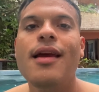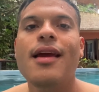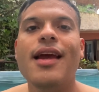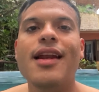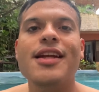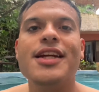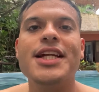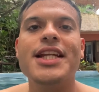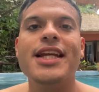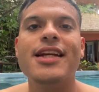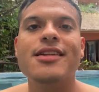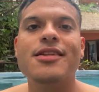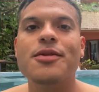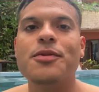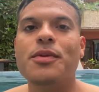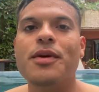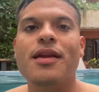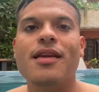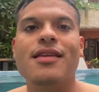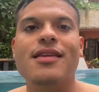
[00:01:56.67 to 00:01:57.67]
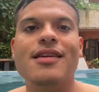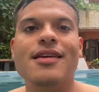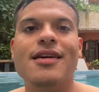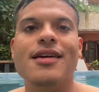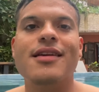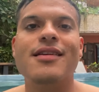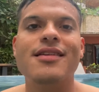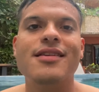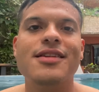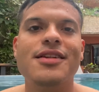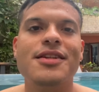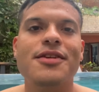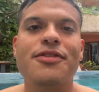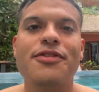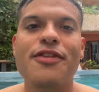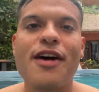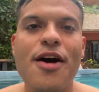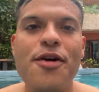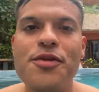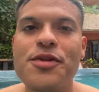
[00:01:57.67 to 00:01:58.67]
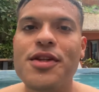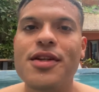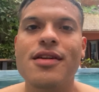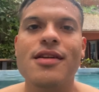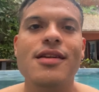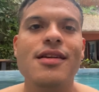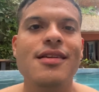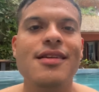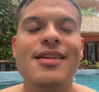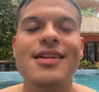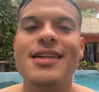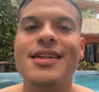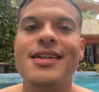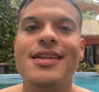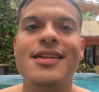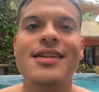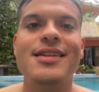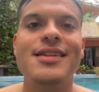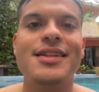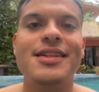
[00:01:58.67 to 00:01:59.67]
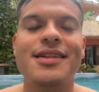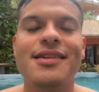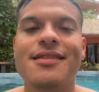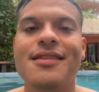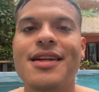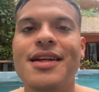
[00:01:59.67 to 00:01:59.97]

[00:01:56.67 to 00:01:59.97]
and connected with the founder,